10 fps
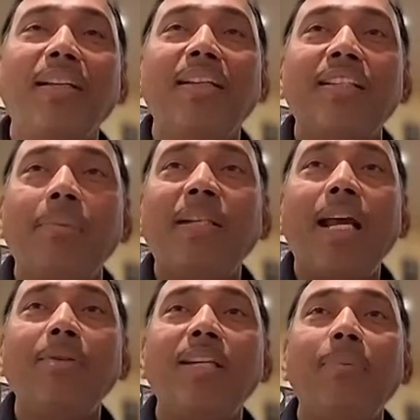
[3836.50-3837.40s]

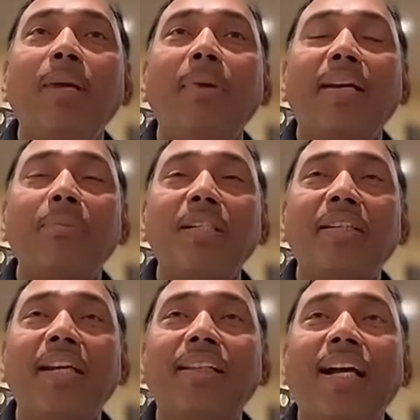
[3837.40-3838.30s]
sometimes it may make a
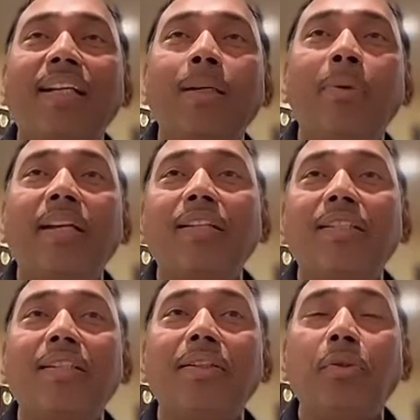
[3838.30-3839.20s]
mistake that it
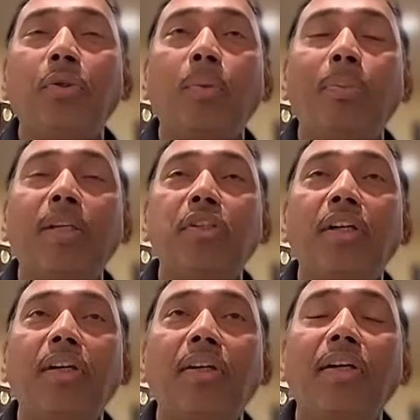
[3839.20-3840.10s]
brings your
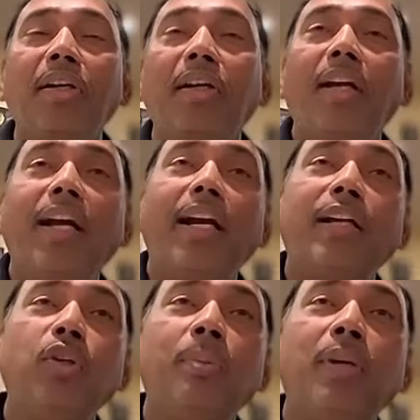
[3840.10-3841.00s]
picture
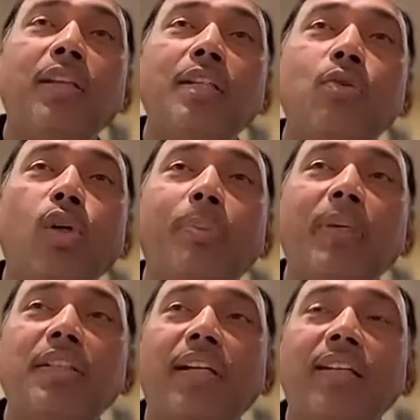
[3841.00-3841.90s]
and your brother's old
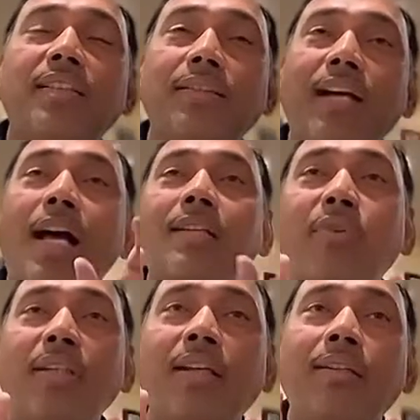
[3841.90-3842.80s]
picture and asks
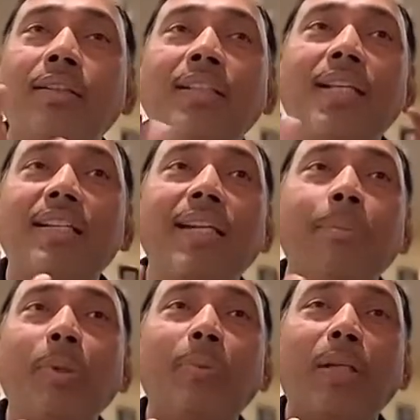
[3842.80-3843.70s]
whether these are
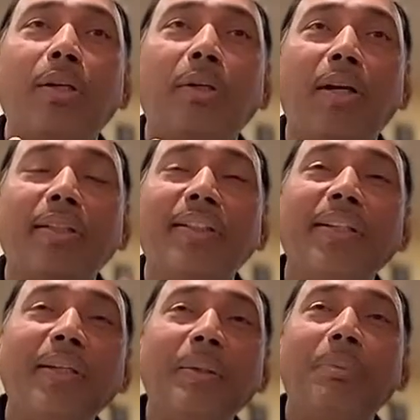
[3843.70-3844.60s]
same people or not
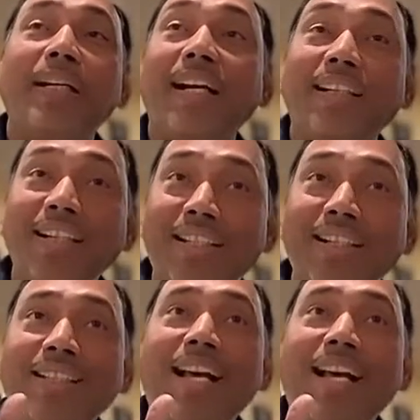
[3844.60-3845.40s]
but at least it is